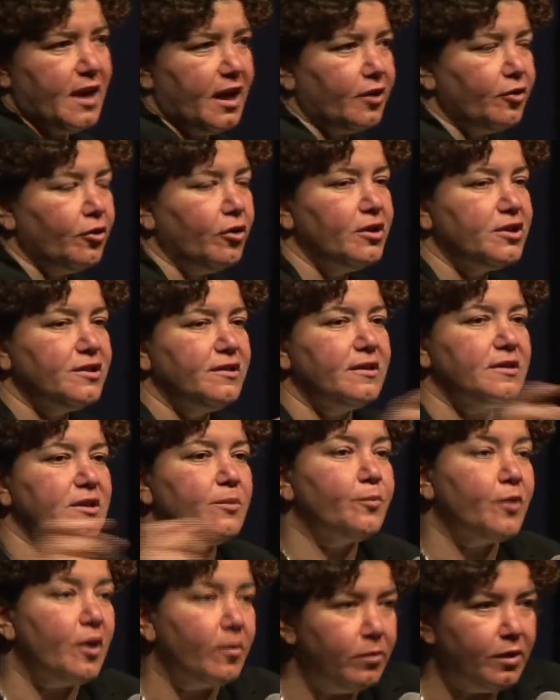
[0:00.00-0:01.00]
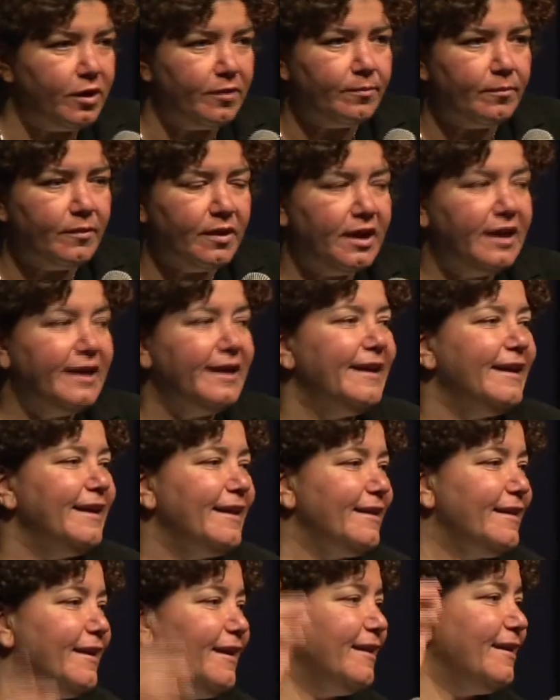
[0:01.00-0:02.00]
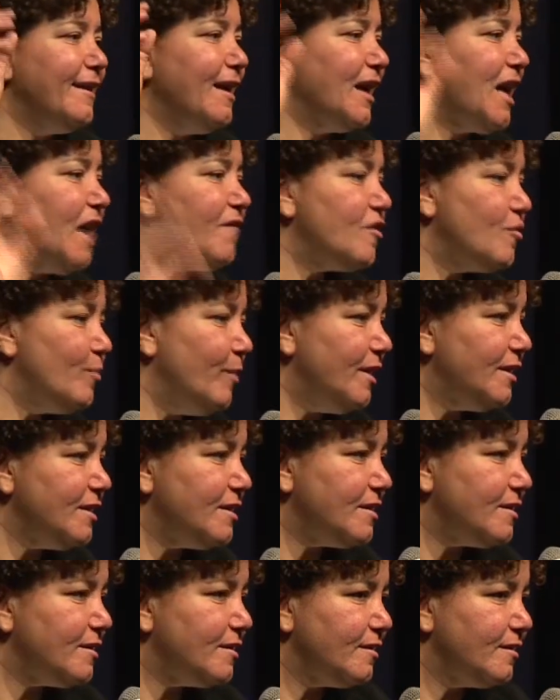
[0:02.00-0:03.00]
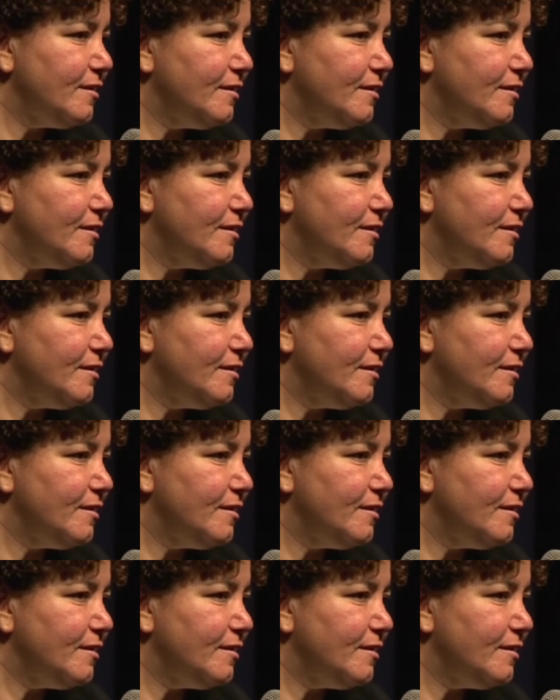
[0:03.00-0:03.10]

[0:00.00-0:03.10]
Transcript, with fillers: acknowledge there's a problem, then the government